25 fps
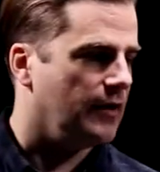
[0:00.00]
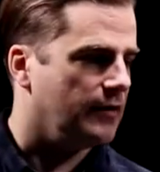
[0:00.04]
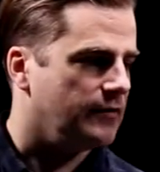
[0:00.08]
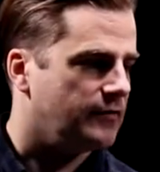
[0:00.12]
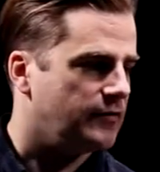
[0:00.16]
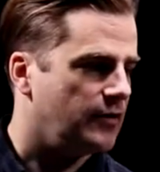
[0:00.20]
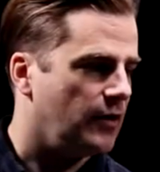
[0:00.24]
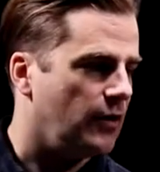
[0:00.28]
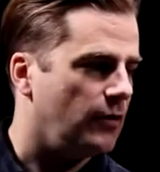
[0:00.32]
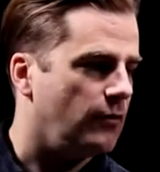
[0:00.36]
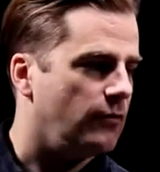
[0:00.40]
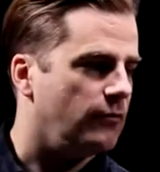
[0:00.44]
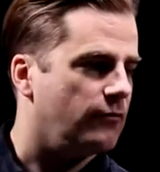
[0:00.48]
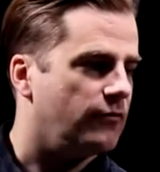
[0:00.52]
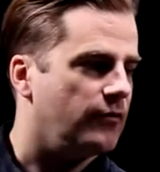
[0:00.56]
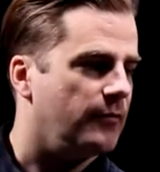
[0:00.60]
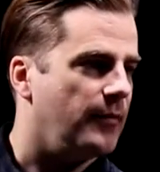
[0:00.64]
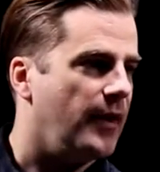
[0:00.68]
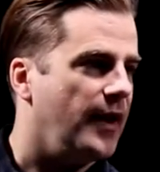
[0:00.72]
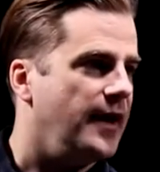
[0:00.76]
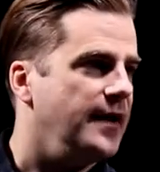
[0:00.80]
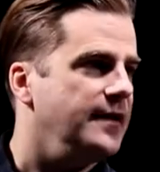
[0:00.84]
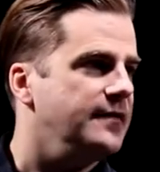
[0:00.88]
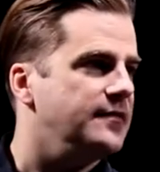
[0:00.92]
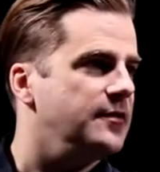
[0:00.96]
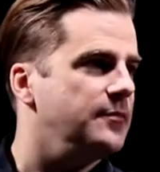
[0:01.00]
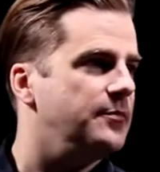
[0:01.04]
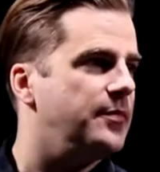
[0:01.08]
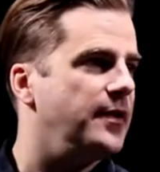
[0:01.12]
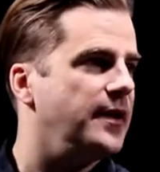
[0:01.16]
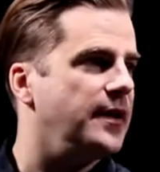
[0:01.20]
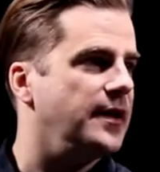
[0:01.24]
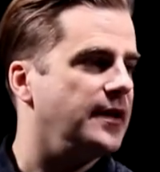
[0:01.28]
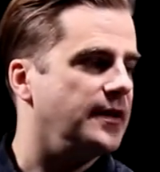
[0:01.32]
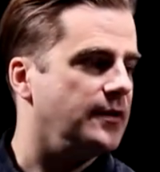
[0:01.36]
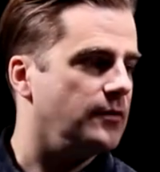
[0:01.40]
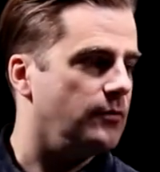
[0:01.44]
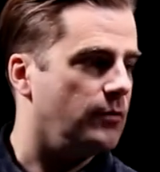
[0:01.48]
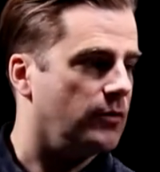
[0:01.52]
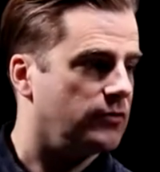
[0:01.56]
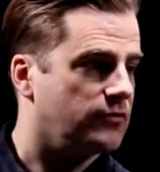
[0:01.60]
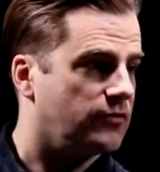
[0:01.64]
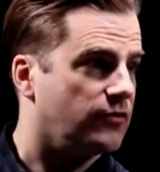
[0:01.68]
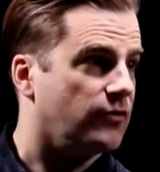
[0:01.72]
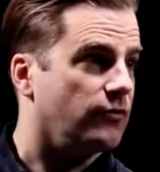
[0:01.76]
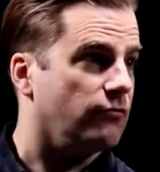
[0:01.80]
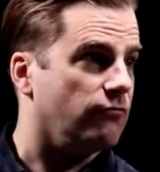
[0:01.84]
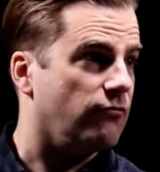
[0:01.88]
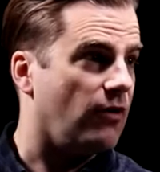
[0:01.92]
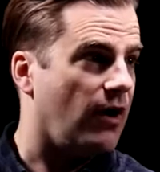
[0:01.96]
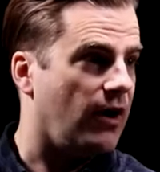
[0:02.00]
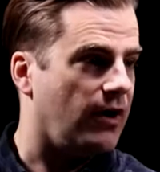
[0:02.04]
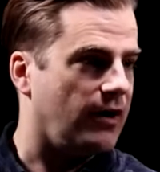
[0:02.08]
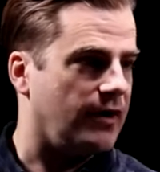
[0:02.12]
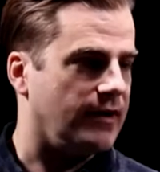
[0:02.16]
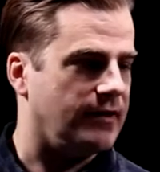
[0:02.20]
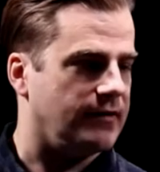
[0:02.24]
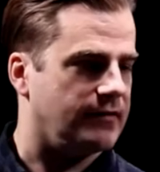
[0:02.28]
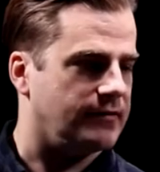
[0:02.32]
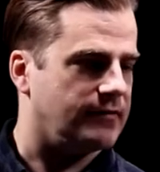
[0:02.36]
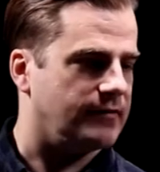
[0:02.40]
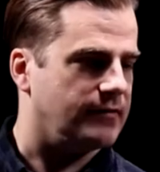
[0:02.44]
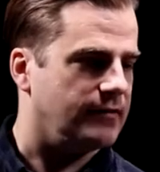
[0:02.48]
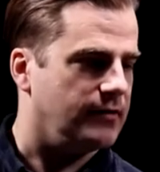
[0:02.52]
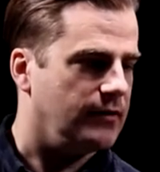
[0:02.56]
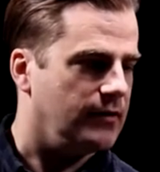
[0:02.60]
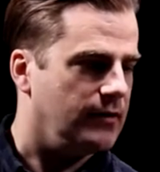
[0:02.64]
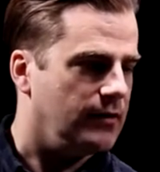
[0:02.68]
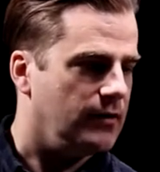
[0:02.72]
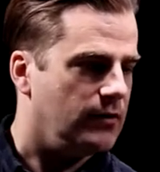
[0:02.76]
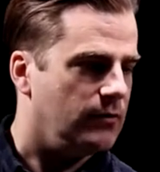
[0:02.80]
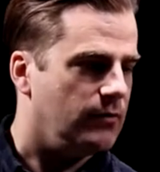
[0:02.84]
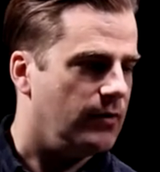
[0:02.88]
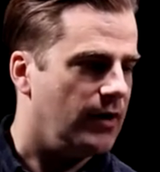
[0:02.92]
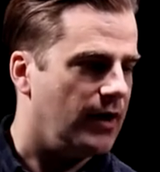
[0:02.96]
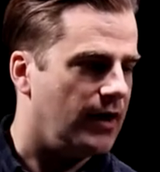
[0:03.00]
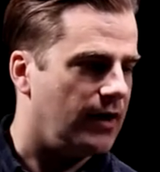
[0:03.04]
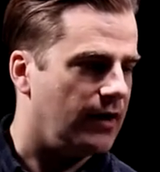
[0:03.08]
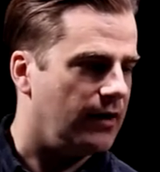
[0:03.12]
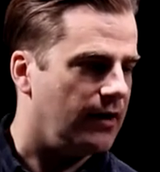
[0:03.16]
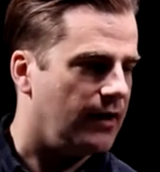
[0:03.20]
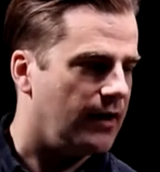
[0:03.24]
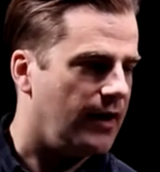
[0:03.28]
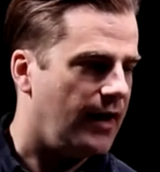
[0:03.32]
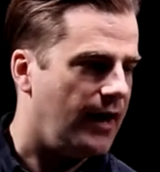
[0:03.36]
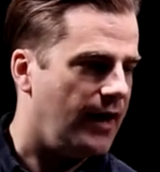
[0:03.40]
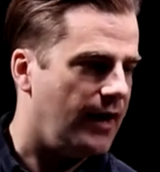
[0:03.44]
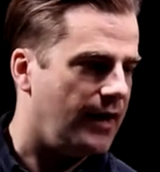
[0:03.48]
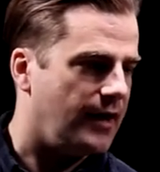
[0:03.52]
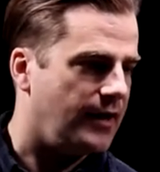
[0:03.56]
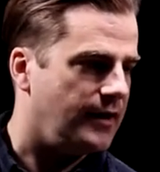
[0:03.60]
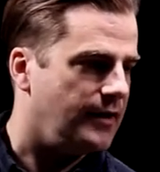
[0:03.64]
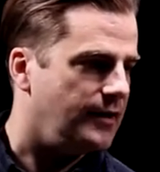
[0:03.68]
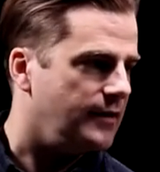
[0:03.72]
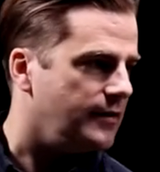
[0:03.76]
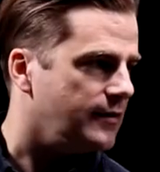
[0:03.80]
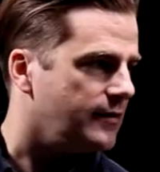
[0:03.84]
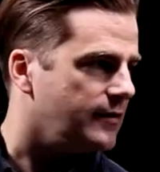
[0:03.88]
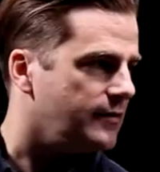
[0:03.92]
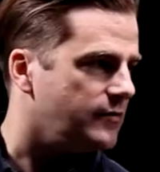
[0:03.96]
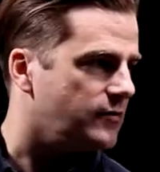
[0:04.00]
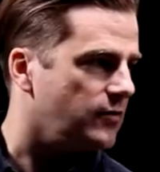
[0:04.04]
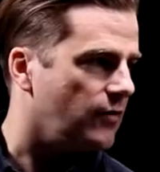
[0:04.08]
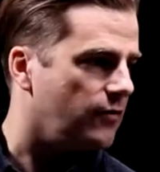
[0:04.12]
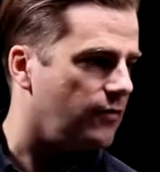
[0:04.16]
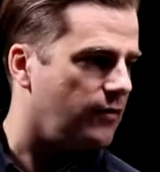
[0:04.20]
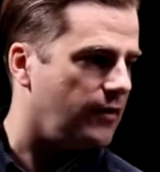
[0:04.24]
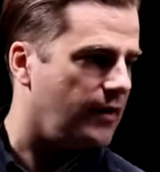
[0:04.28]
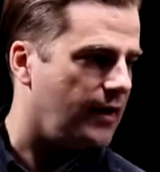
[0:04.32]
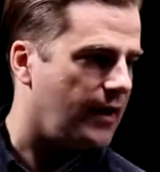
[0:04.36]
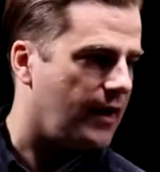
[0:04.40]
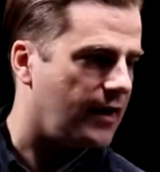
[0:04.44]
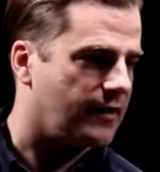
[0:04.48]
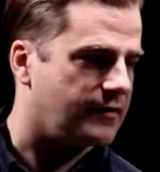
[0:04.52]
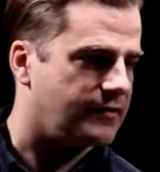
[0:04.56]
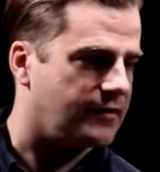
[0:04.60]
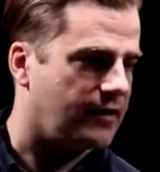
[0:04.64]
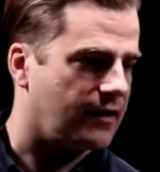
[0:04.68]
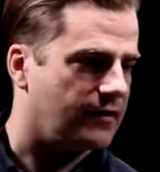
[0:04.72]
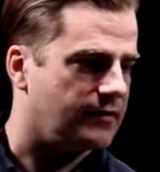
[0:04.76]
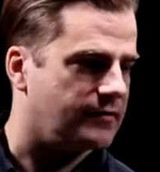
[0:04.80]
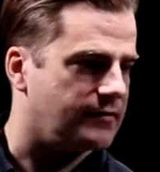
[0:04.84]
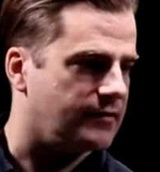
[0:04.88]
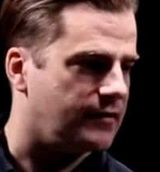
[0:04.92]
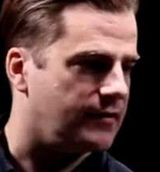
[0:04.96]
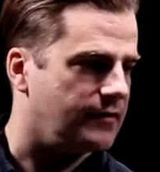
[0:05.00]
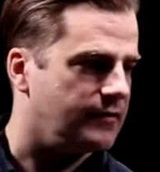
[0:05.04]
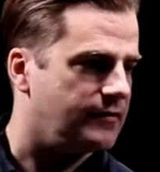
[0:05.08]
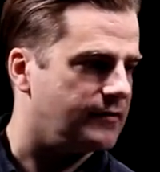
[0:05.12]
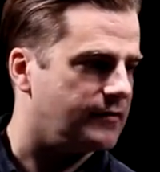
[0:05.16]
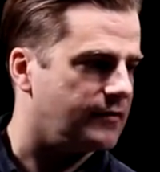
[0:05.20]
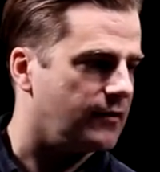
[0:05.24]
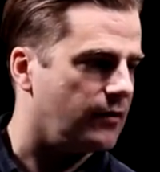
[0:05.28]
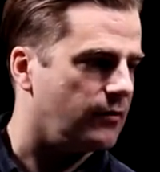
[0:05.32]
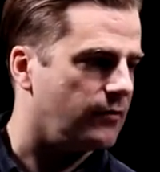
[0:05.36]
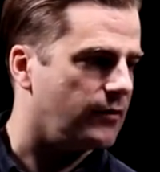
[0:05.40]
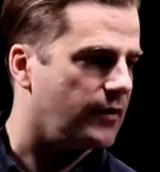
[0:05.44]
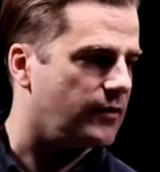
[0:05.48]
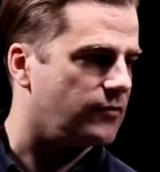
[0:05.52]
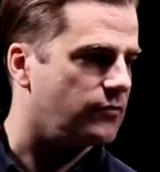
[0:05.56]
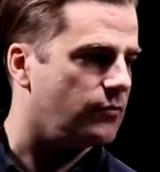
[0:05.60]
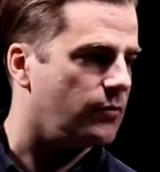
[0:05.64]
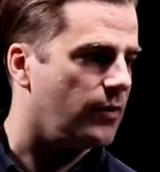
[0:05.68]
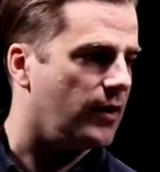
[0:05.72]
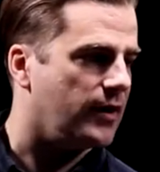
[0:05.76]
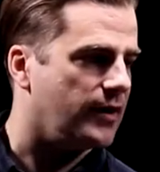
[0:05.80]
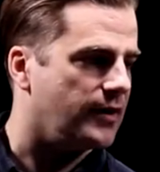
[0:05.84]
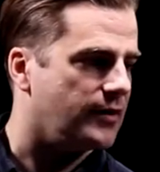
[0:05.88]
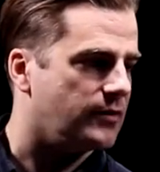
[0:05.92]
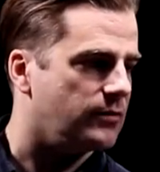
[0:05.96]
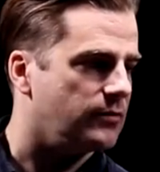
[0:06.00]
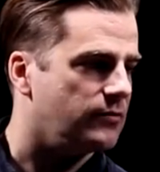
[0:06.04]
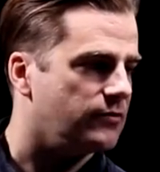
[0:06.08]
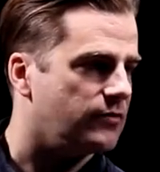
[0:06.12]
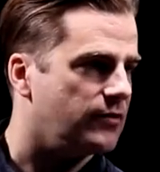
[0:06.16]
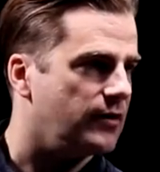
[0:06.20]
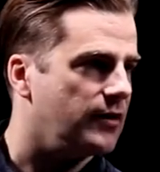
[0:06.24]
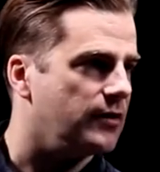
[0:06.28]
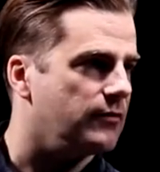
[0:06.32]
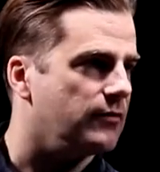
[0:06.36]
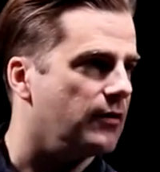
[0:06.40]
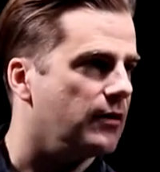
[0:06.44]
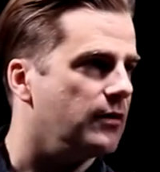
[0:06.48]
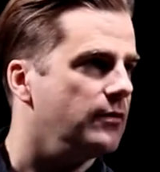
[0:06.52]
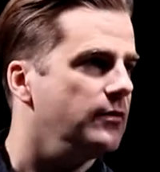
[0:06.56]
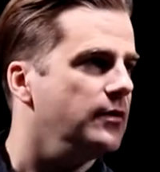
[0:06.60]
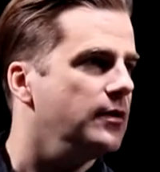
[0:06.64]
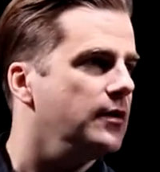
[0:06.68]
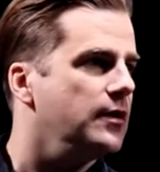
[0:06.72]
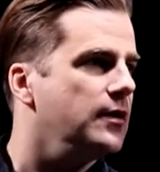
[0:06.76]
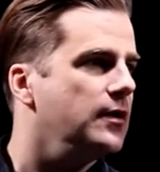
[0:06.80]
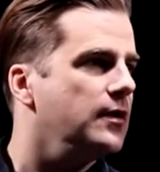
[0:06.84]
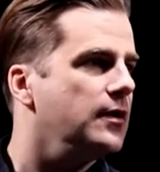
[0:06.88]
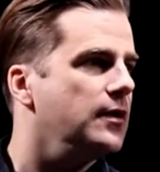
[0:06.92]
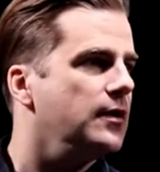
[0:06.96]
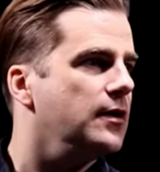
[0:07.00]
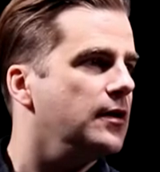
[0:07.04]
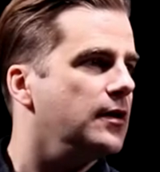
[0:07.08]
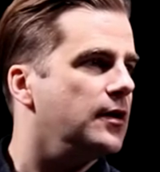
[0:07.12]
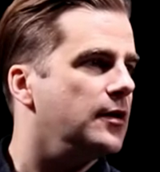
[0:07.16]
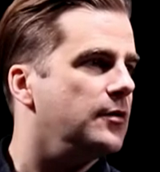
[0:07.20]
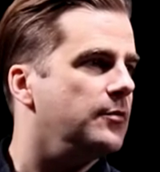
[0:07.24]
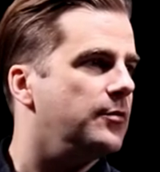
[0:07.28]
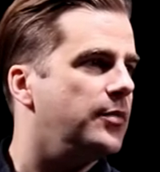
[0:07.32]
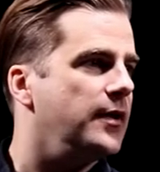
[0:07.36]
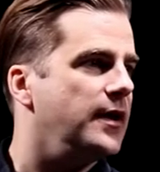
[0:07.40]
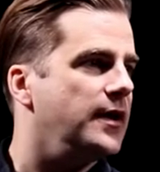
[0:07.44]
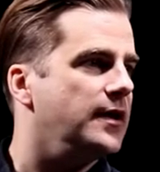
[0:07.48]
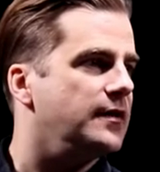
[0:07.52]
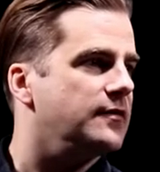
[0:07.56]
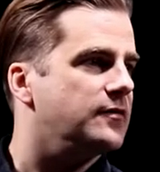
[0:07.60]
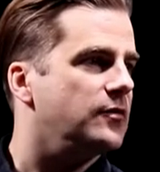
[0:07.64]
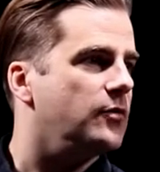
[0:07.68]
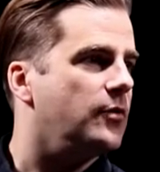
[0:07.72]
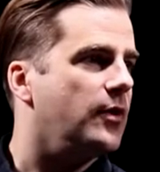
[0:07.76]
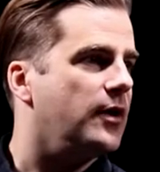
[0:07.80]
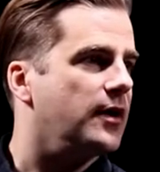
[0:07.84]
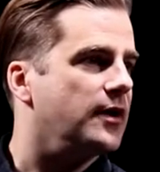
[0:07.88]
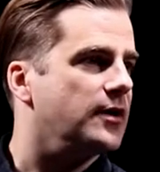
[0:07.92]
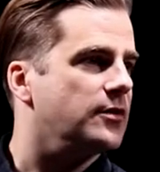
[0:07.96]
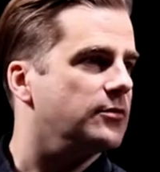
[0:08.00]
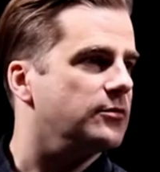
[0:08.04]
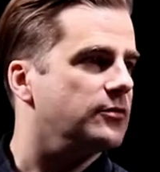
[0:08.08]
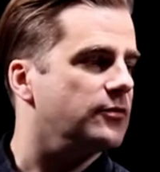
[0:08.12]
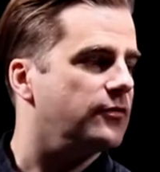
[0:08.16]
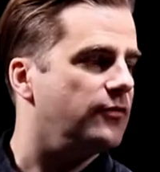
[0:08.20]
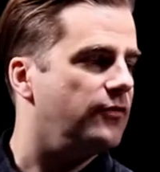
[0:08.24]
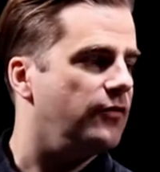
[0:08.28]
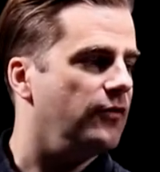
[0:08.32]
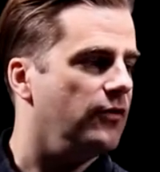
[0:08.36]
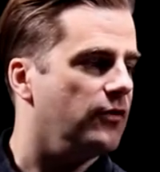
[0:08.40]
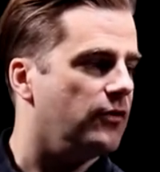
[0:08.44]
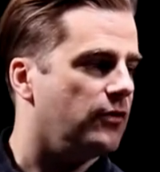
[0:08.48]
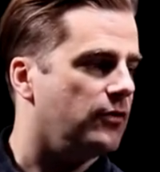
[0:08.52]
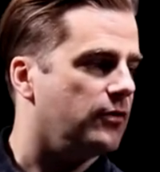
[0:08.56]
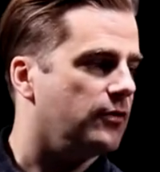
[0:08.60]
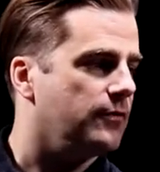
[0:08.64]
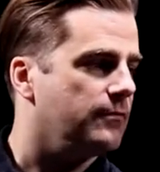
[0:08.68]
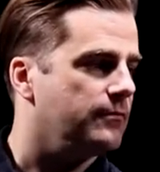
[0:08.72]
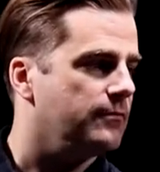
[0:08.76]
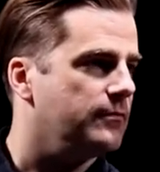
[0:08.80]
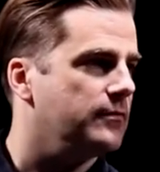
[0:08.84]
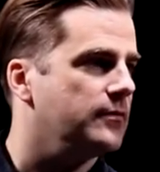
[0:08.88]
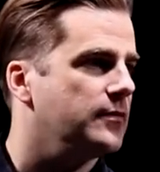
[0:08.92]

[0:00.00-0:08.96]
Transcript: So from A to B, what's the rise? Well, A is on the x-axis, so that's y equals 0, and B is at y equals 4.